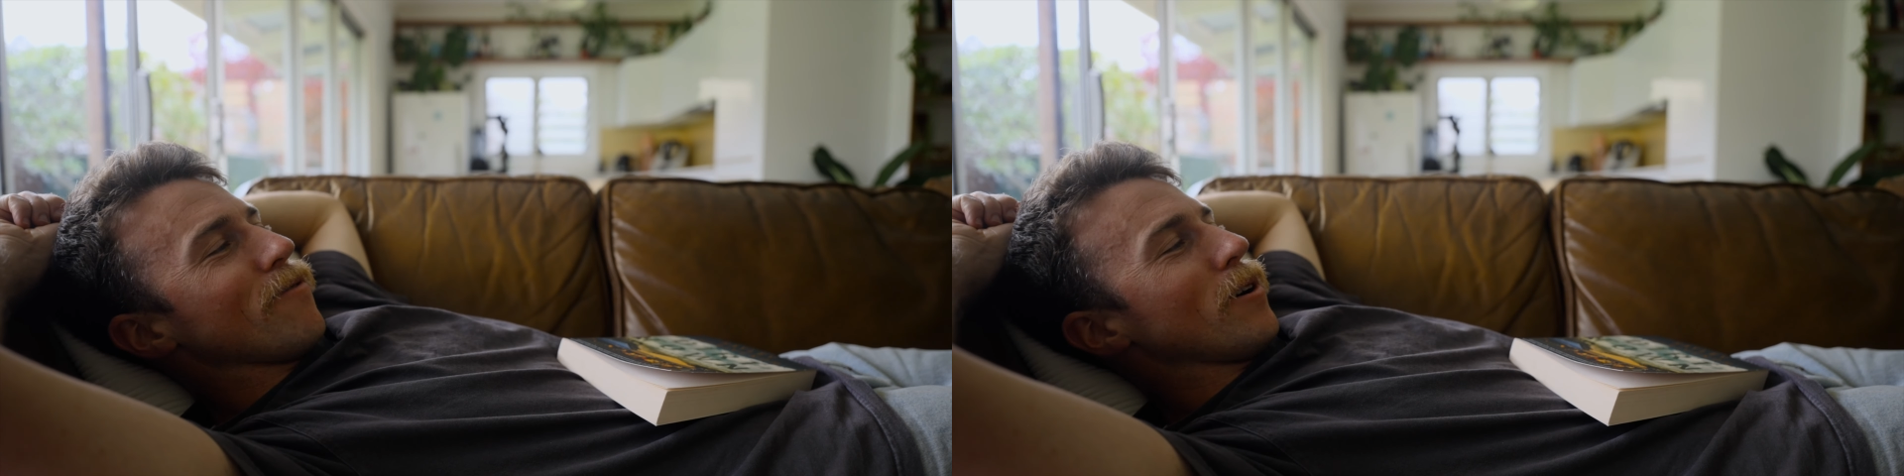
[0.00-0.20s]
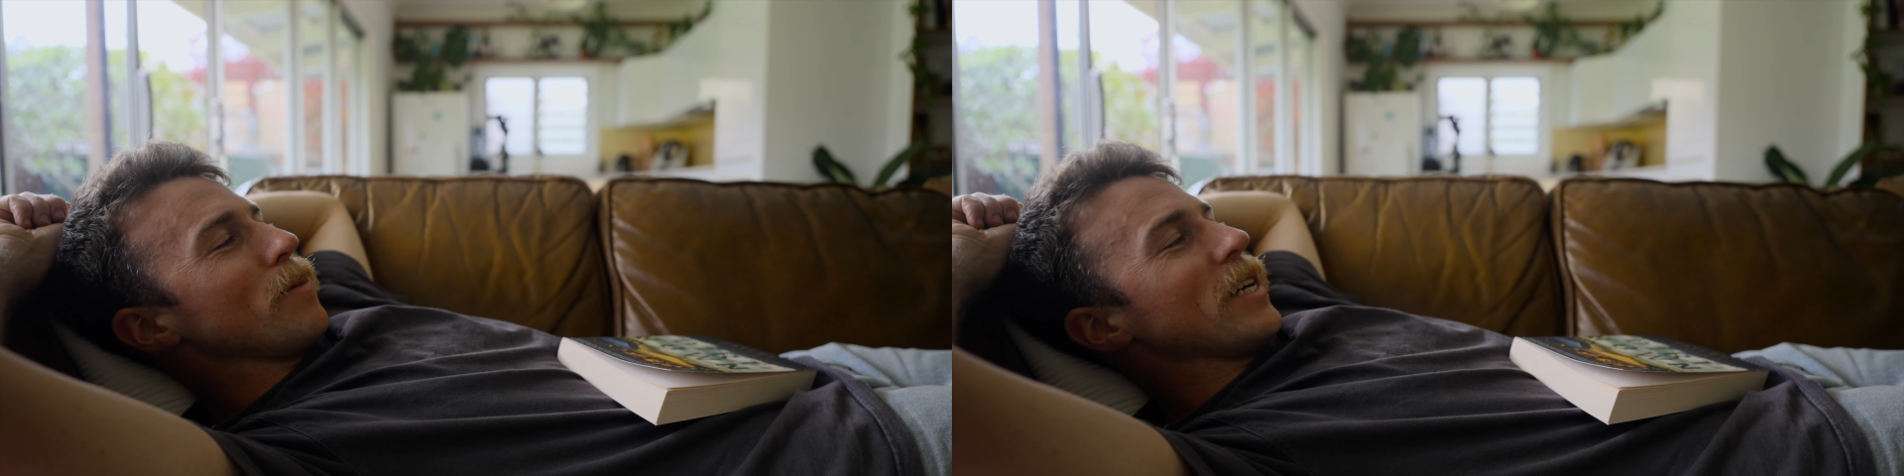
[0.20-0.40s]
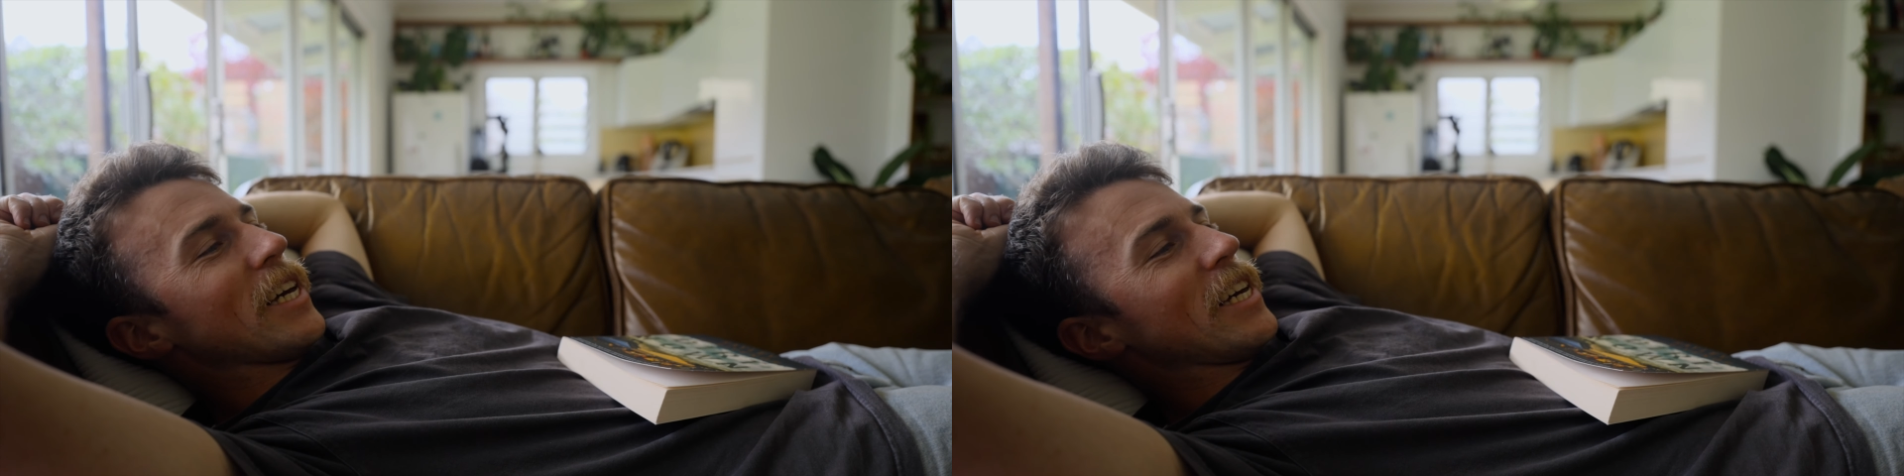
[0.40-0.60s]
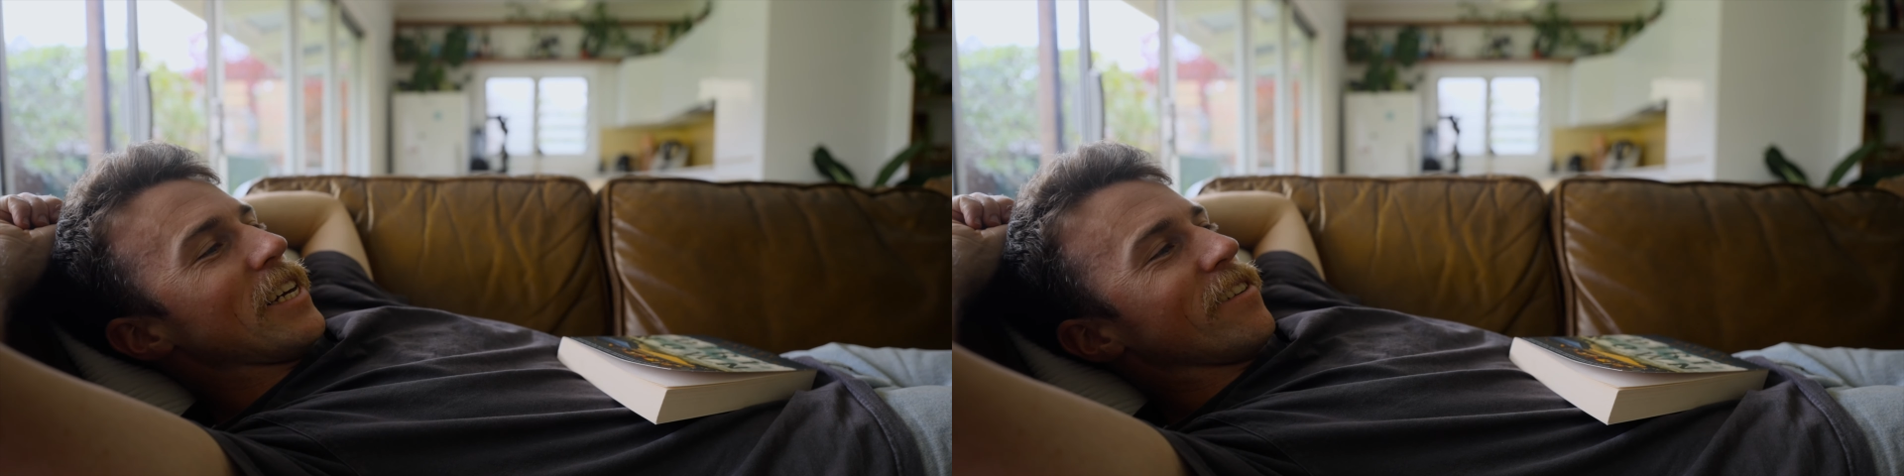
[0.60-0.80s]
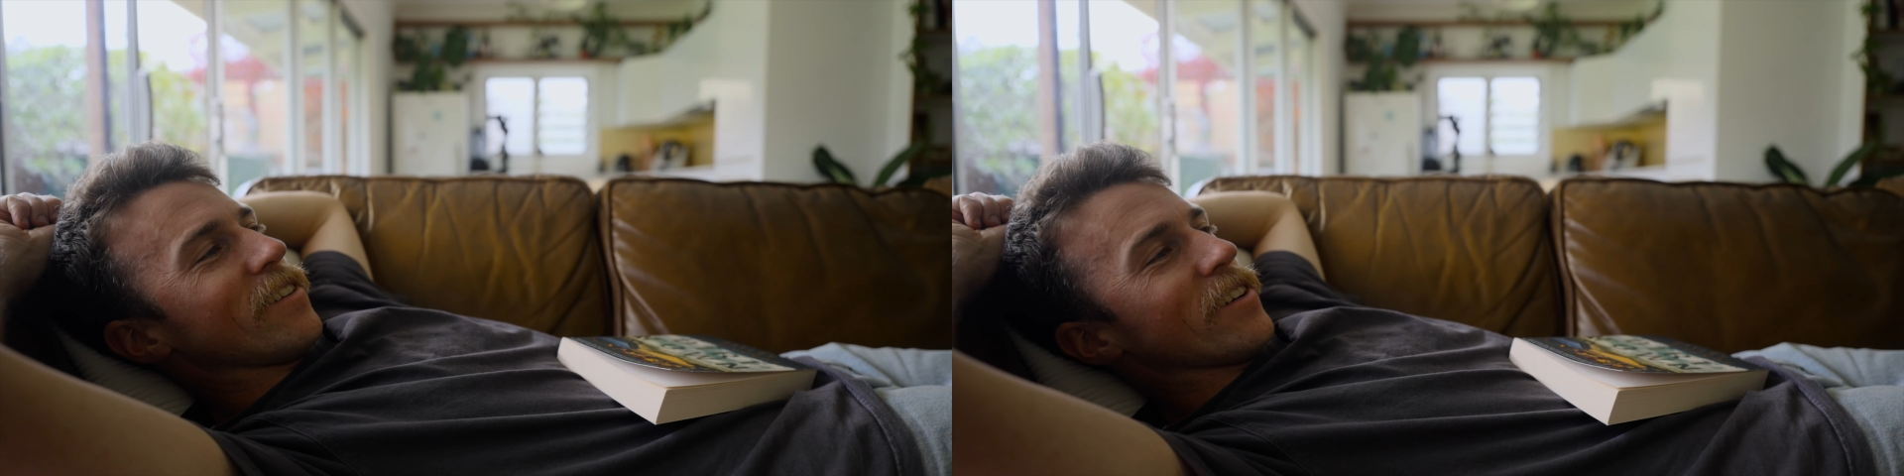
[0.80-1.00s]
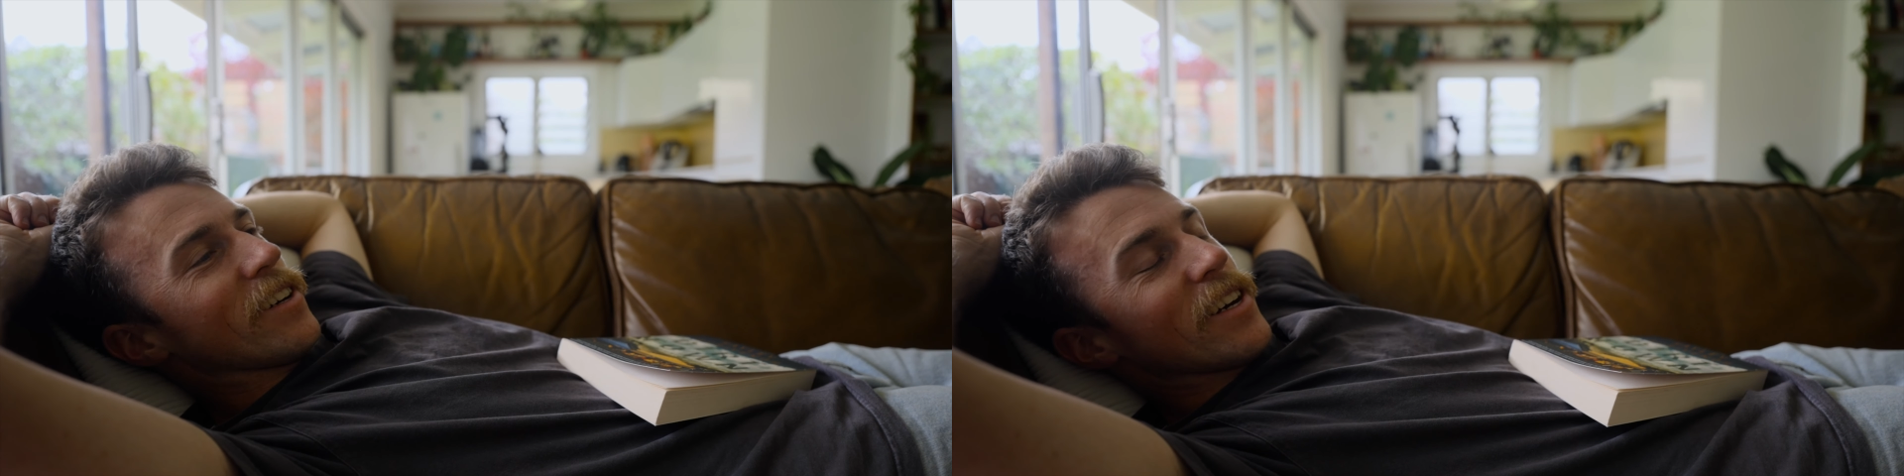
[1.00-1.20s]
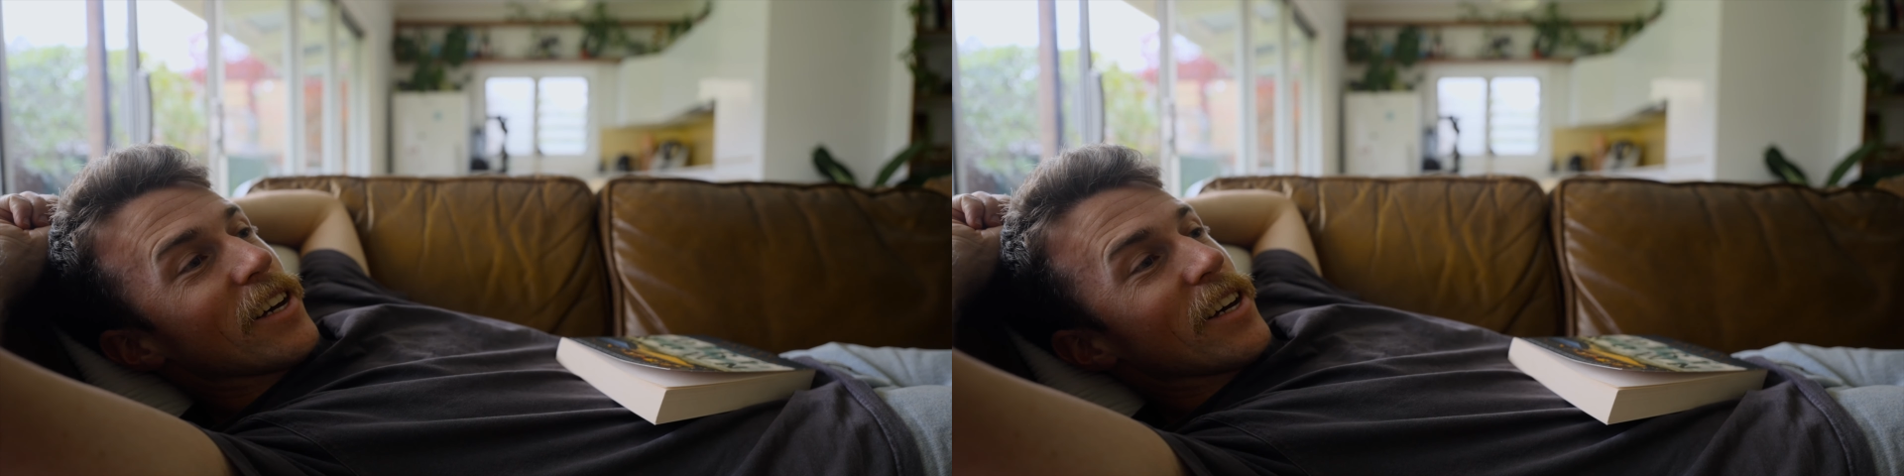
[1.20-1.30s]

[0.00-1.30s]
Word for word: if I'd be keen to